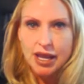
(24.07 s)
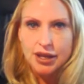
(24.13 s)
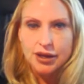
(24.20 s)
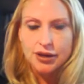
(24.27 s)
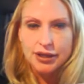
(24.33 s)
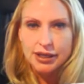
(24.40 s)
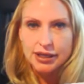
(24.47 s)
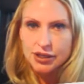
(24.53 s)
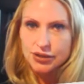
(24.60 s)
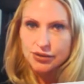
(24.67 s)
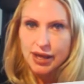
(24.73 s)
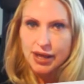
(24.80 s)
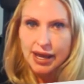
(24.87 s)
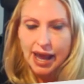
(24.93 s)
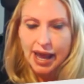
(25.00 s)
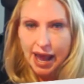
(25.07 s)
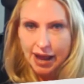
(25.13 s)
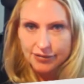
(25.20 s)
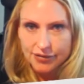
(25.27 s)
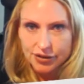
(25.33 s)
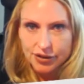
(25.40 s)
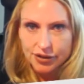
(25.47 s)
You need to do that
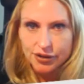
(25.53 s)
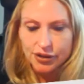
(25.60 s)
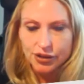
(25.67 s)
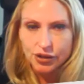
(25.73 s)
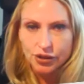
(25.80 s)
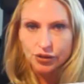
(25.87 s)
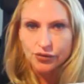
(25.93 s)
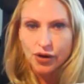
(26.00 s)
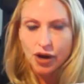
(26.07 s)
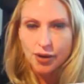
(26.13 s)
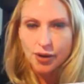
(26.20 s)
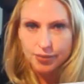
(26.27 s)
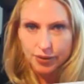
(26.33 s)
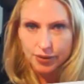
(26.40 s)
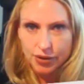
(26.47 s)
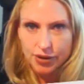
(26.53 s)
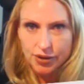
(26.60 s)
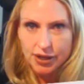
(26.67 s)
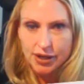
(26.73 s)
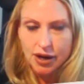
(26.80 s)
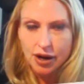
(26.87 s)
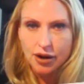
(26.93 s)
after you've
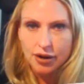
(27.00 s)
uploaded